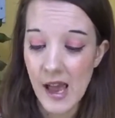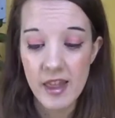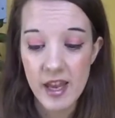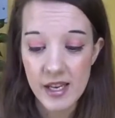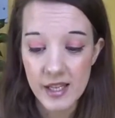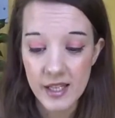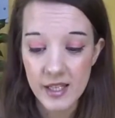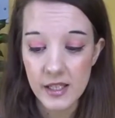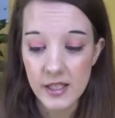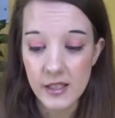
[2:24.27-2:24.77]

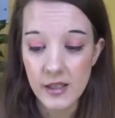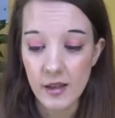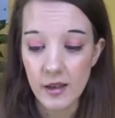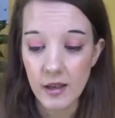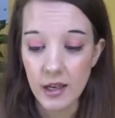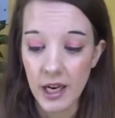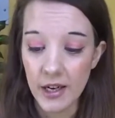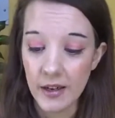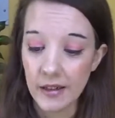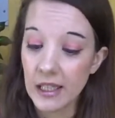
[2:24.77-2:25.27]
This
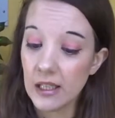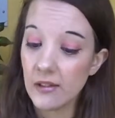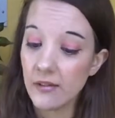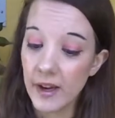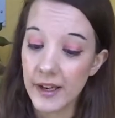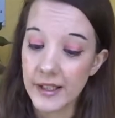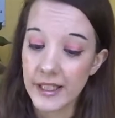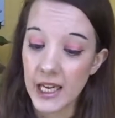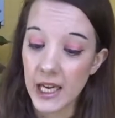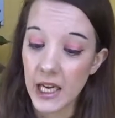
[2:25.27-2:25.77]
apparently
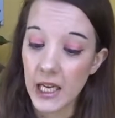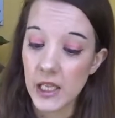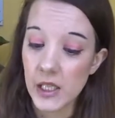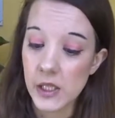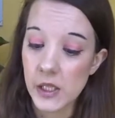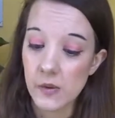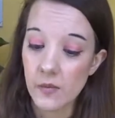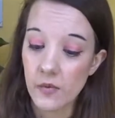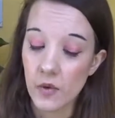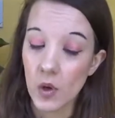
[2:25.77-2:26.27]

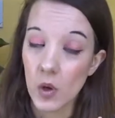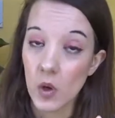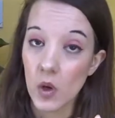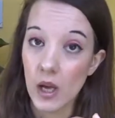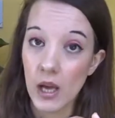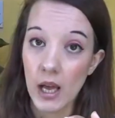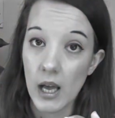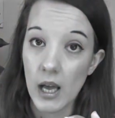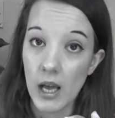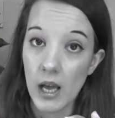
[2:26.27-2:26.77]
retails
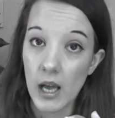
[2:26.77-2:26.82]
for...